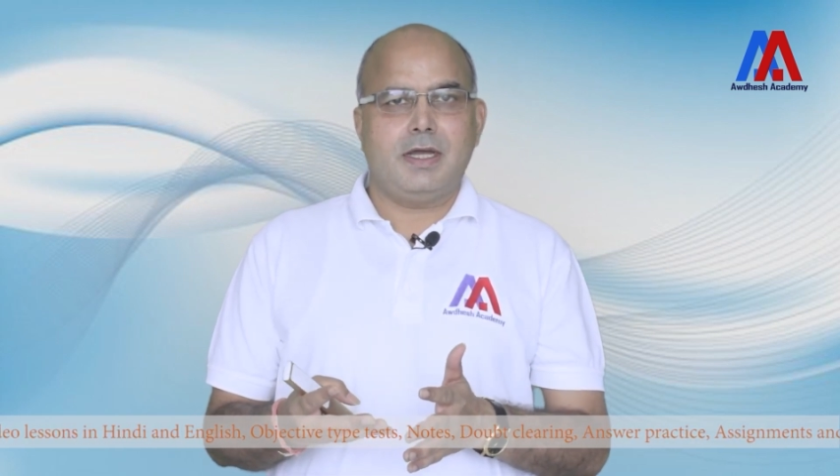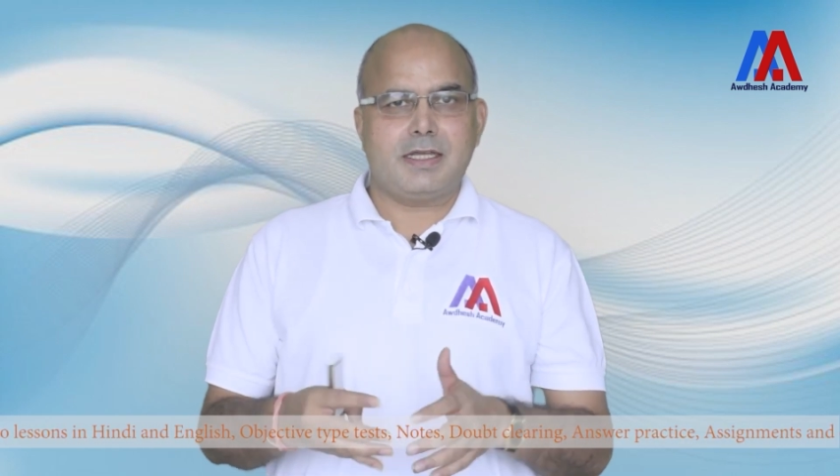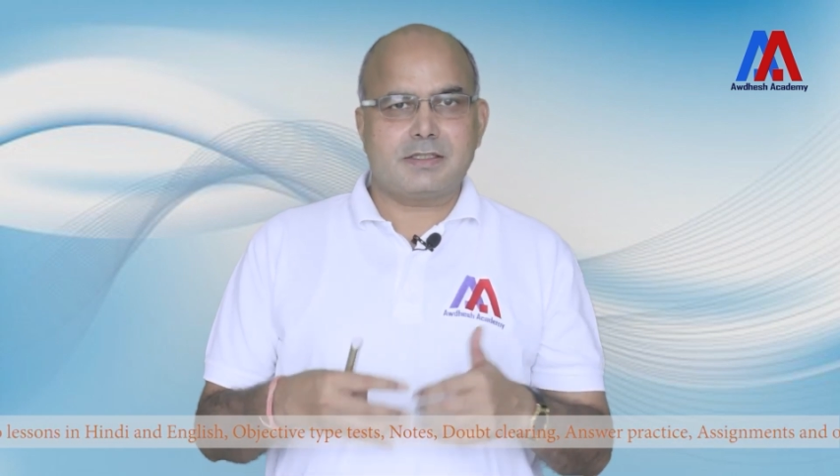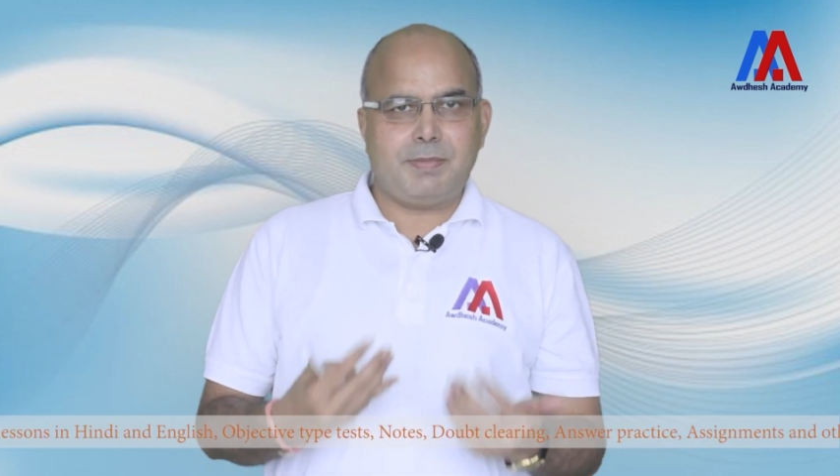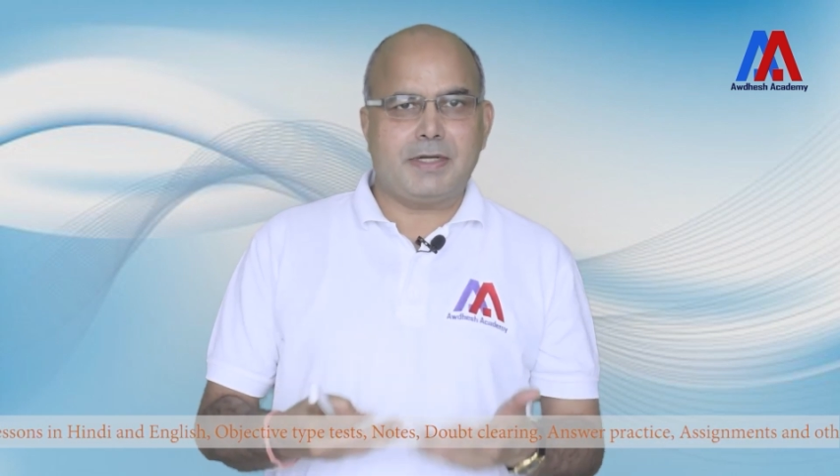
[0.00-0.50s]

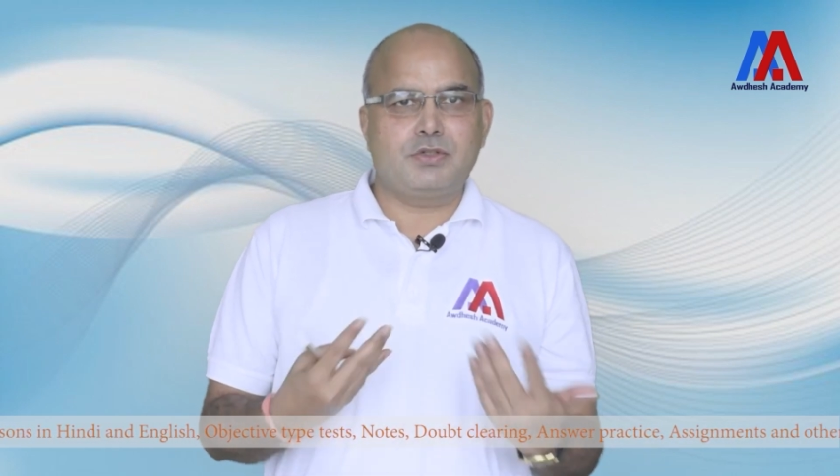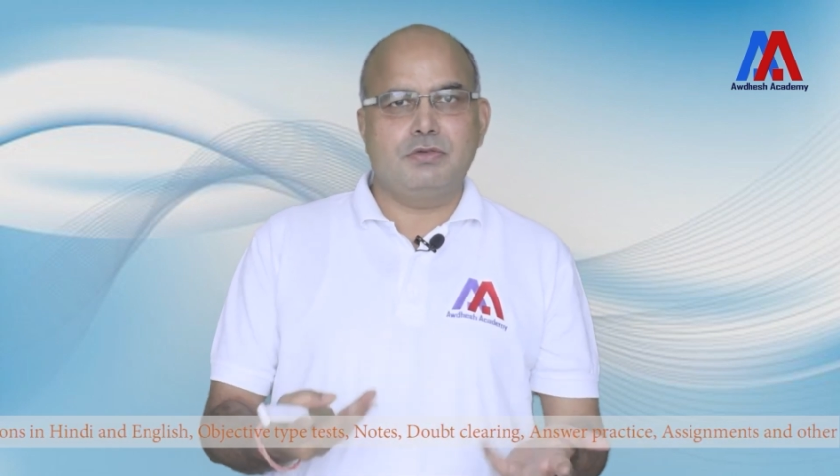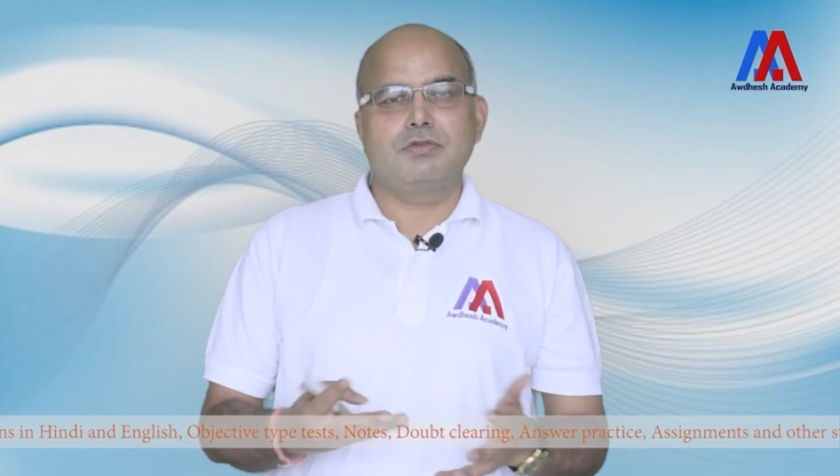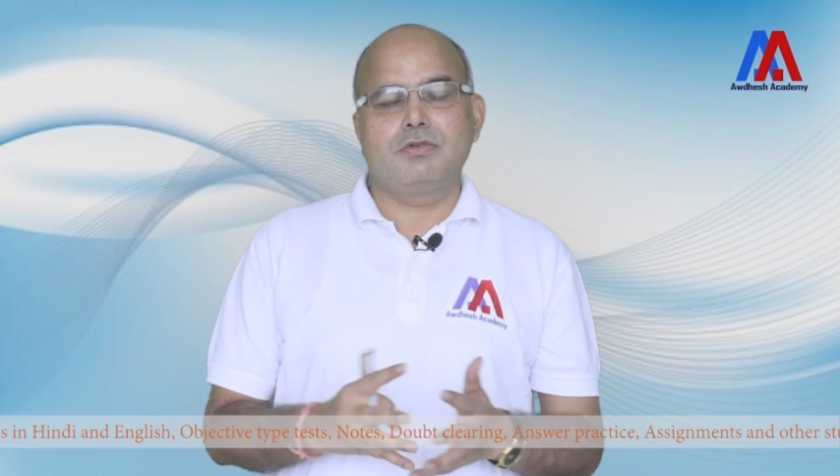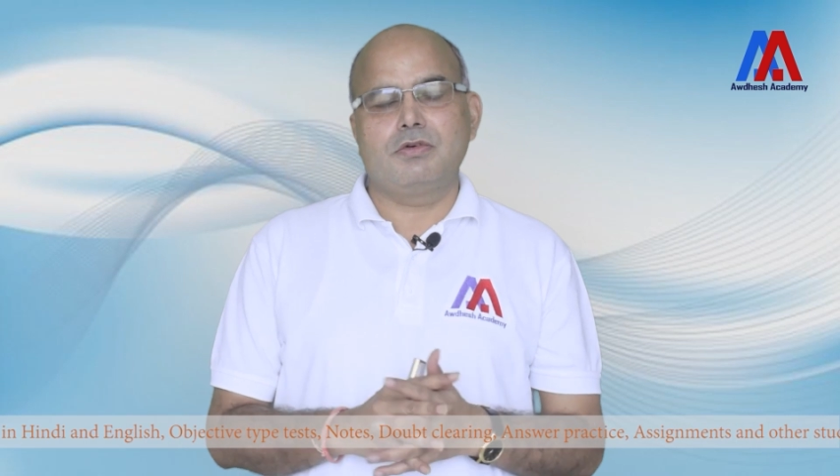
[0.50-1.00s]
expect you
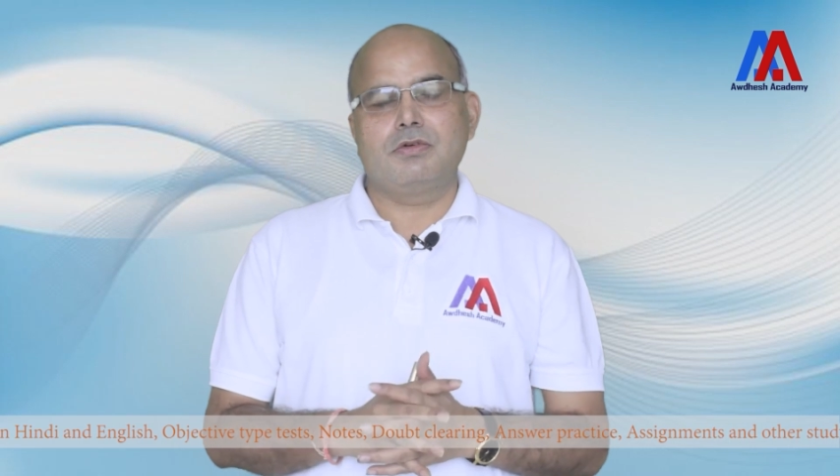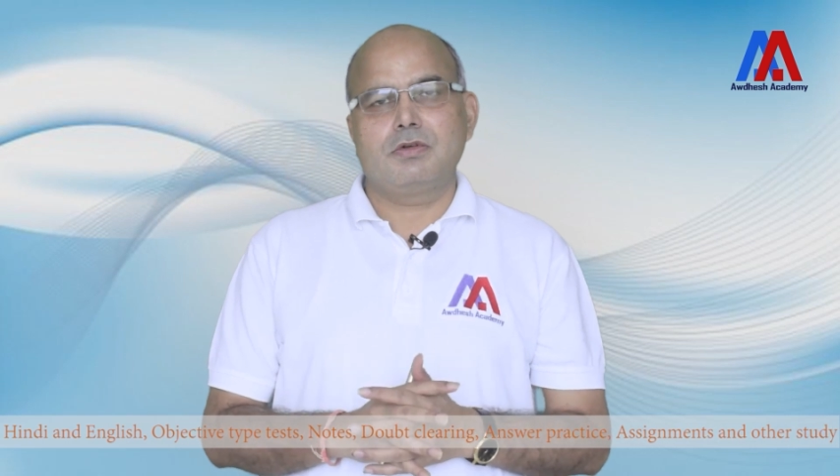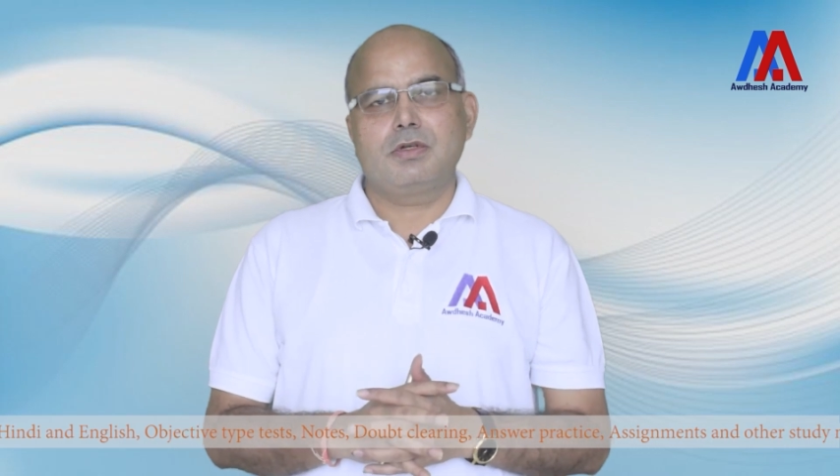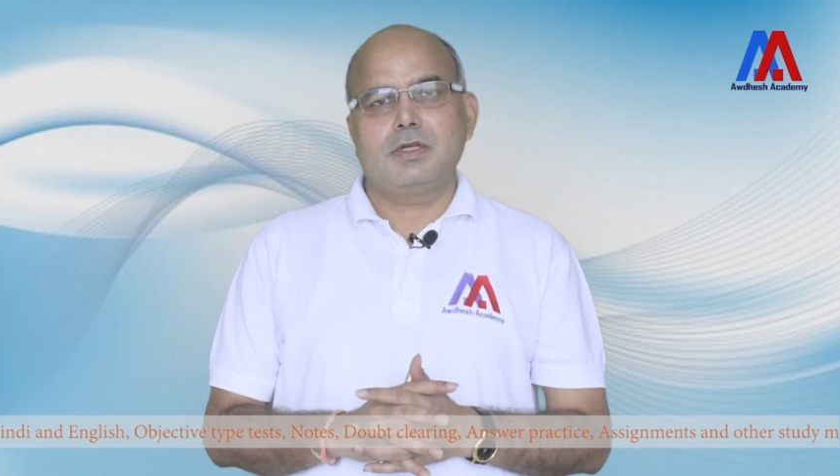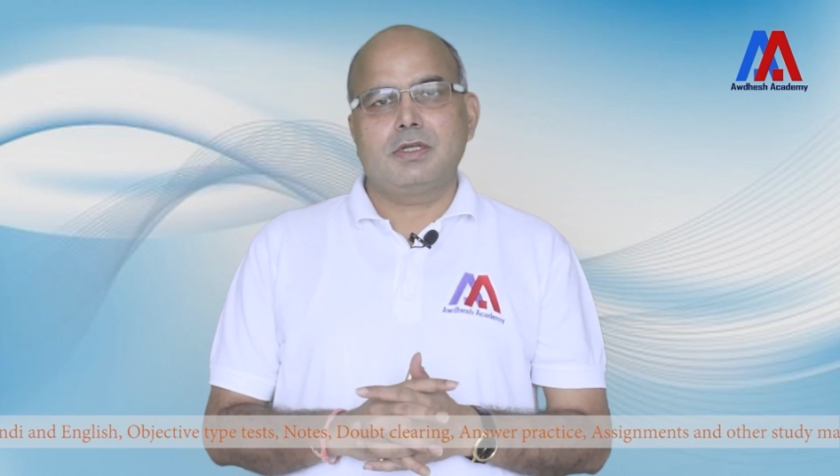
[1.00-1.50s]
to know
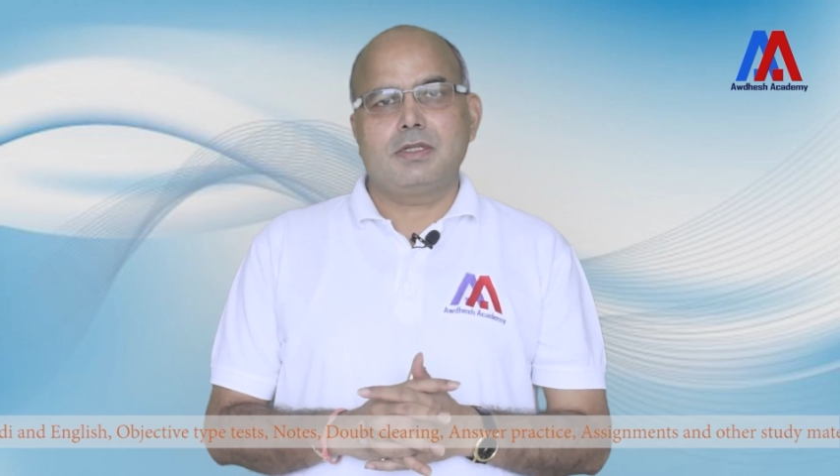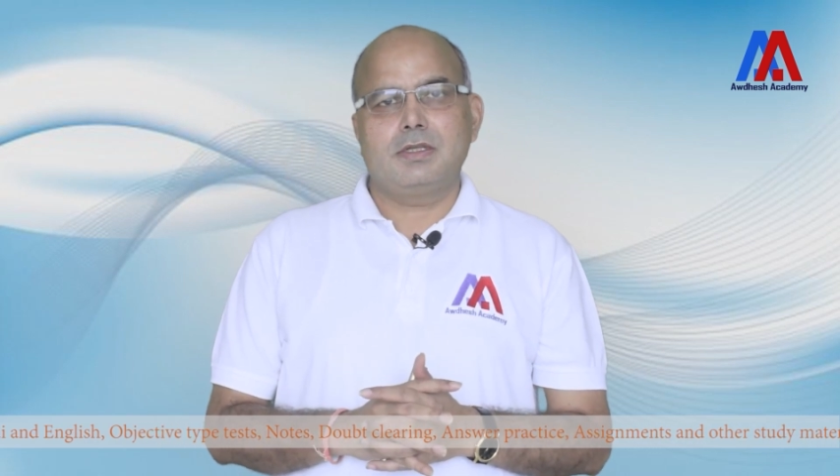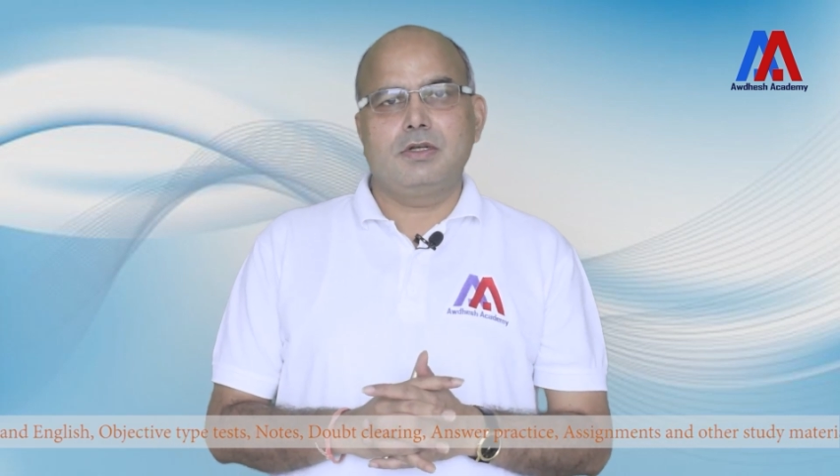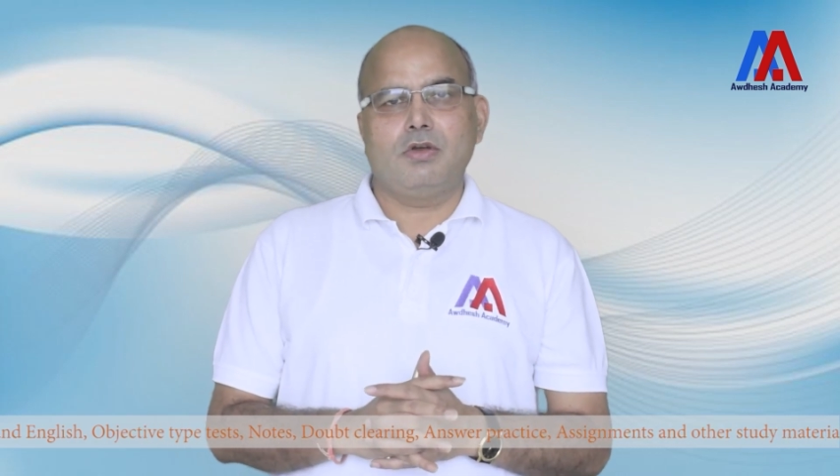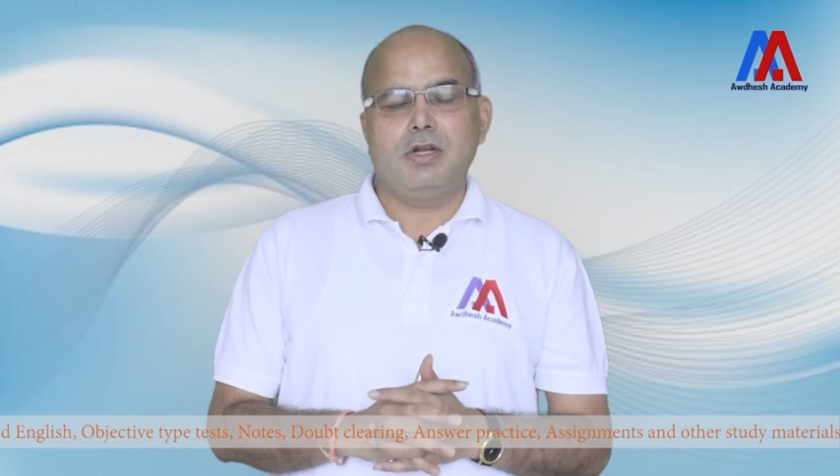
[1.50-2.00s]

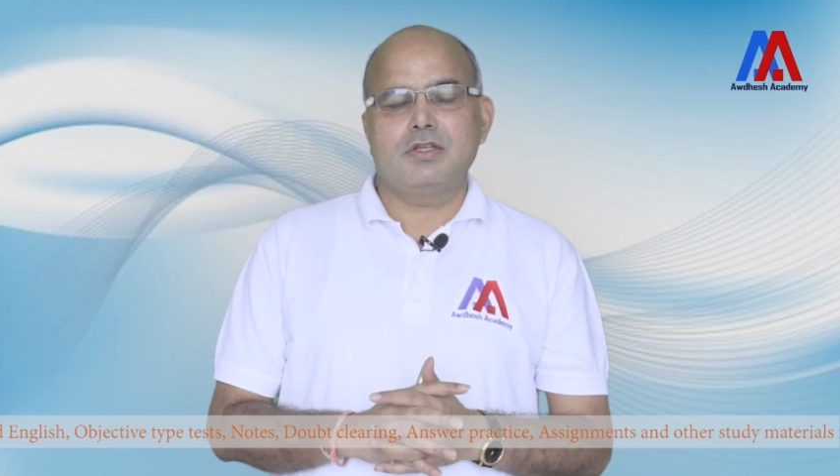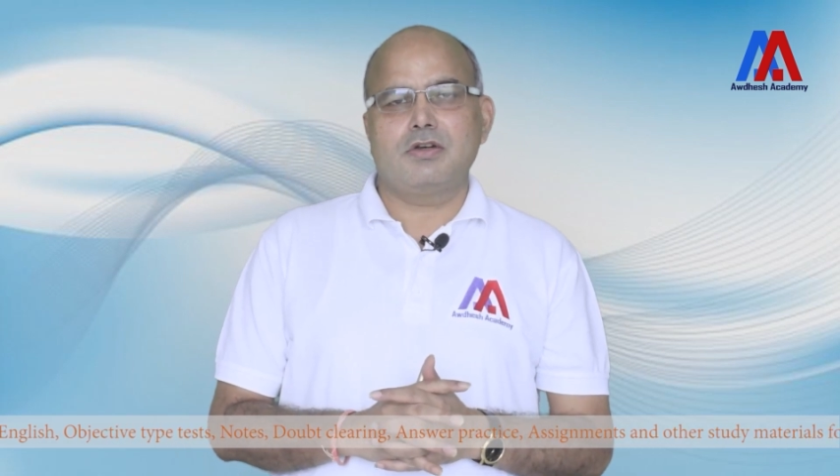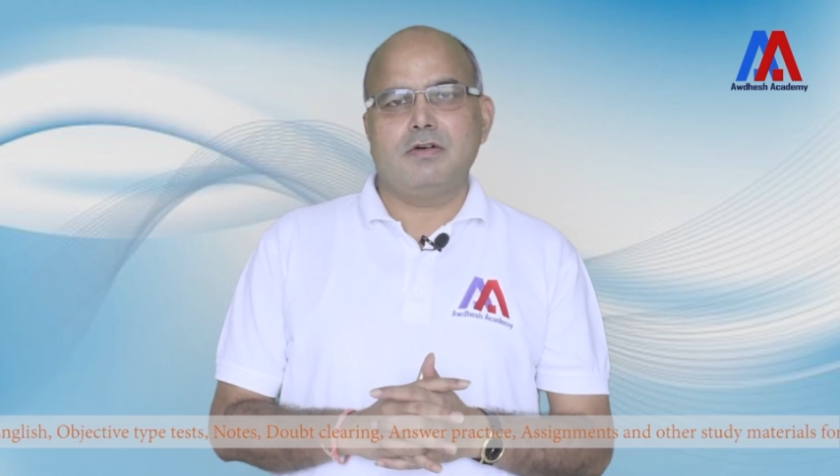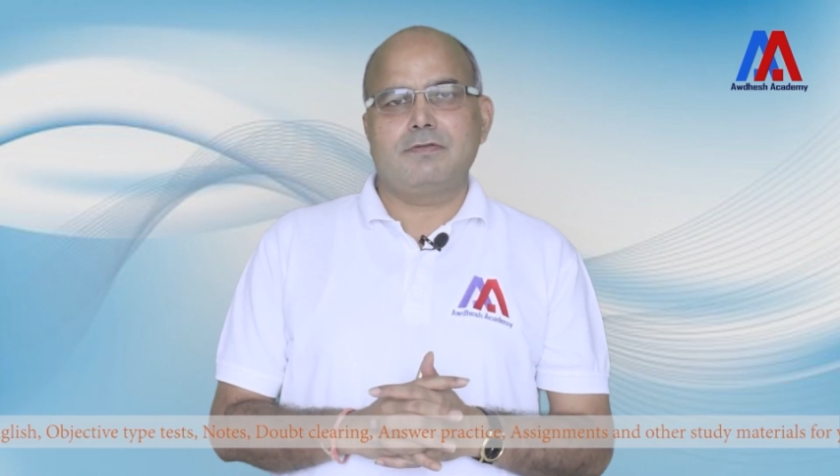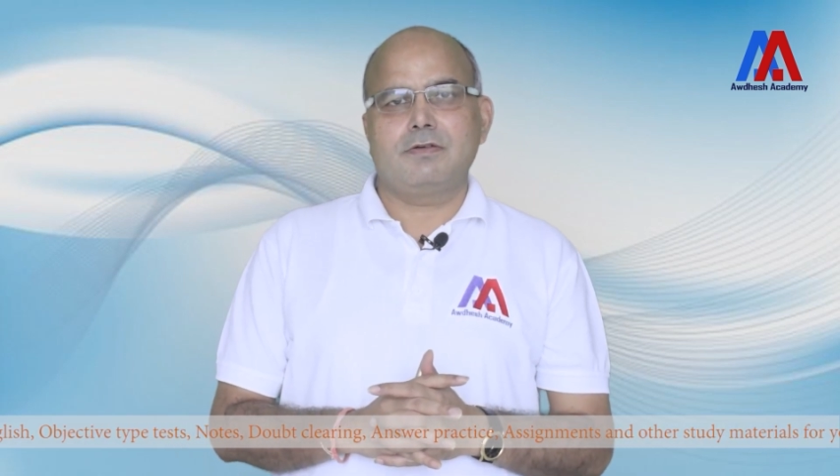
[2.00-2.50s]
the knowledge
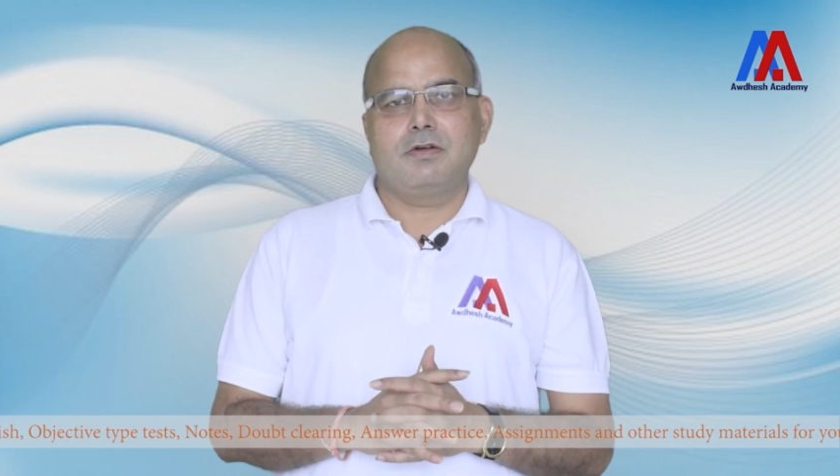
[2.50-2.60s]
of